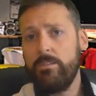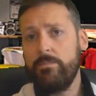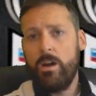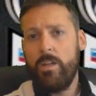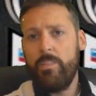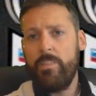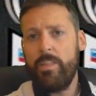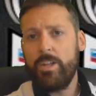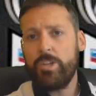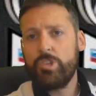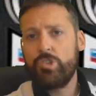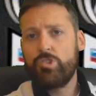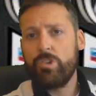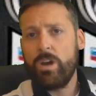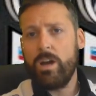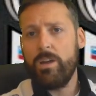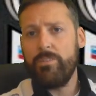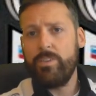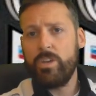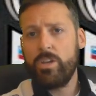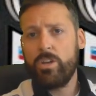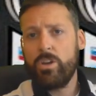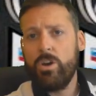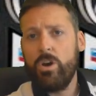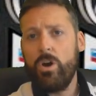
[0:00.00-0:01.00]
and then
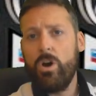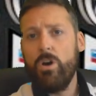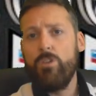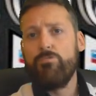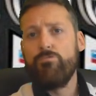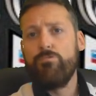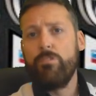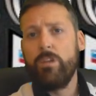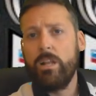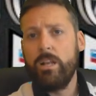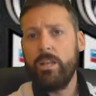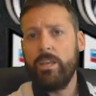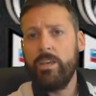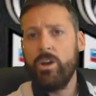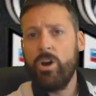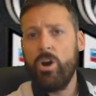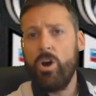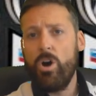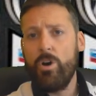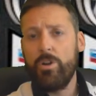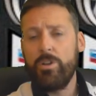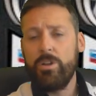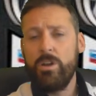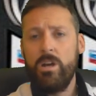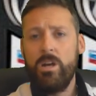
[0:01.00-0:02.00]
drive your car really
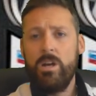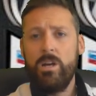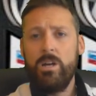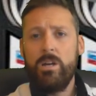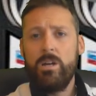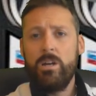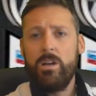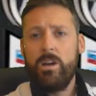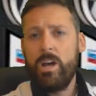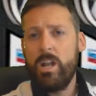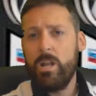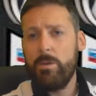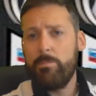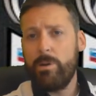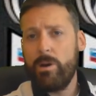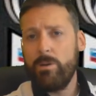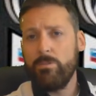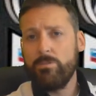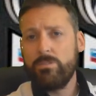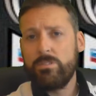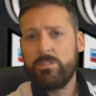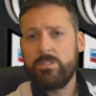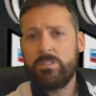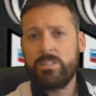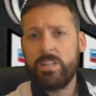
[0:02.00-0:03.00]
hard at
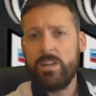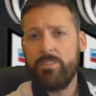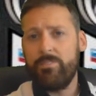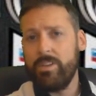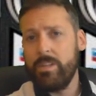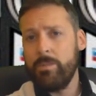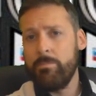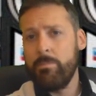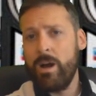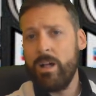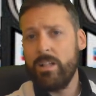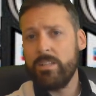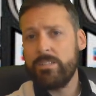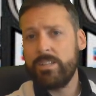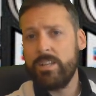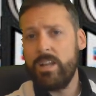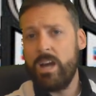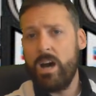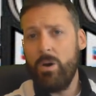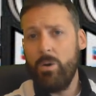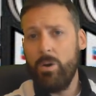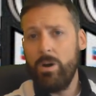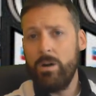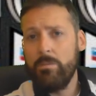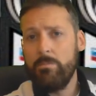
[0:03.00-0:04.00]
about 70 miles an
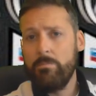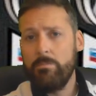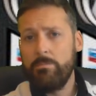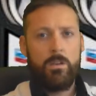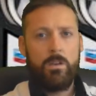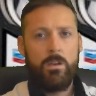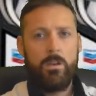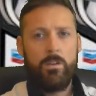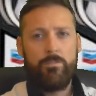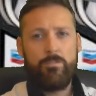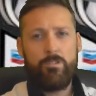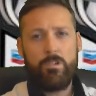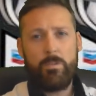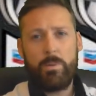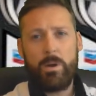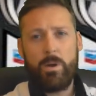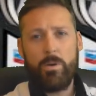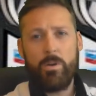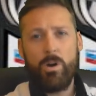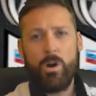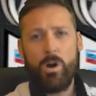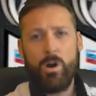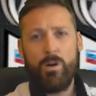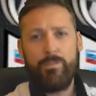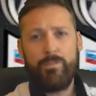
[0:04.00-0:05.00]
hour for
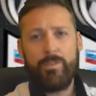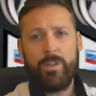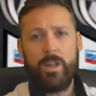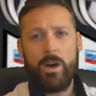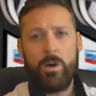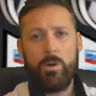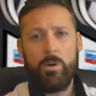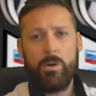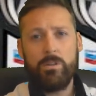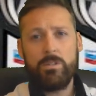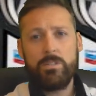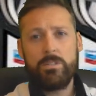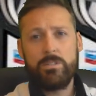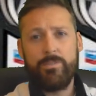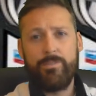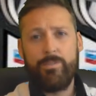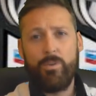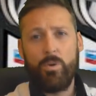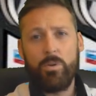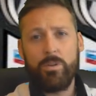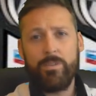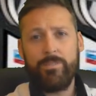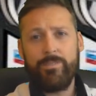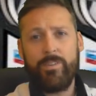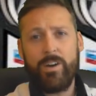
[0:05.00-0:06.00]
about half an hour to
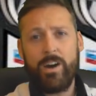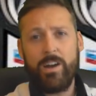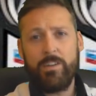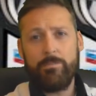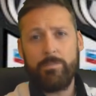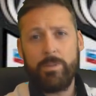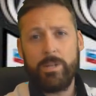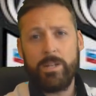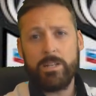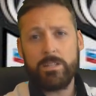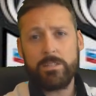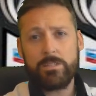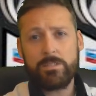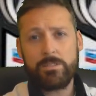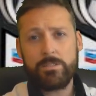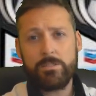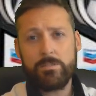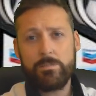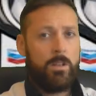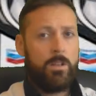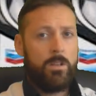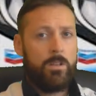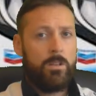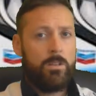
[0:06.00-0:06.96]
45 minutes.